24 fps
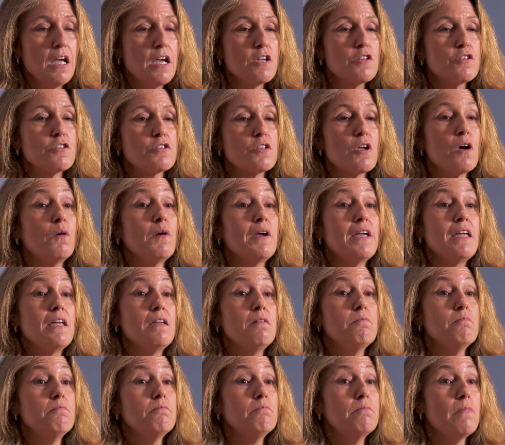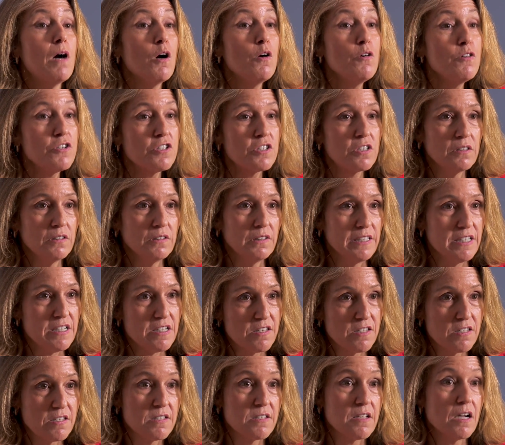so emotionally
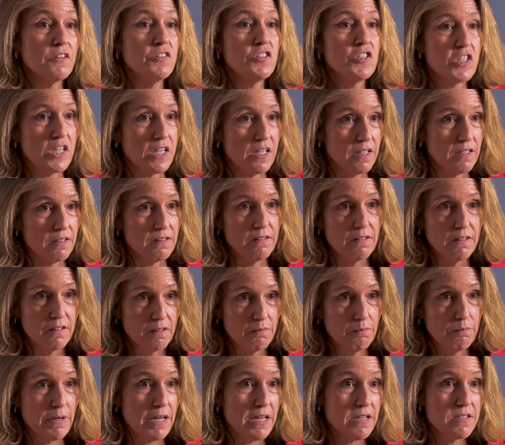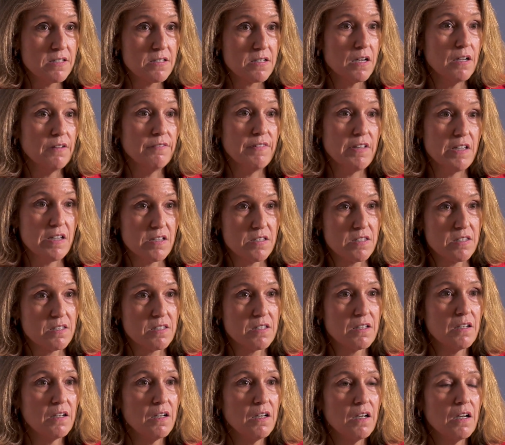stunted based on this